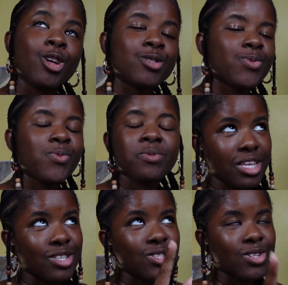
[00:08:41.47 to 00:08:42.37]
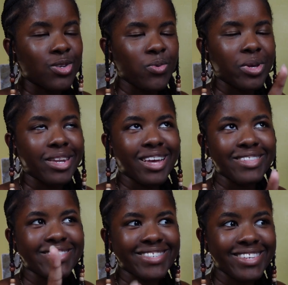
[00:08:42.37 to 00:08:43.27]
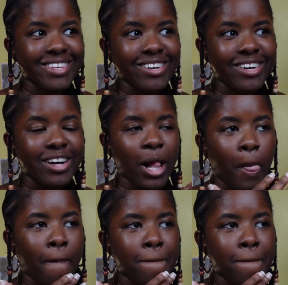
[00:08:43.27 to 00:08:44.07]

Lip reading: to things to do in Antigua.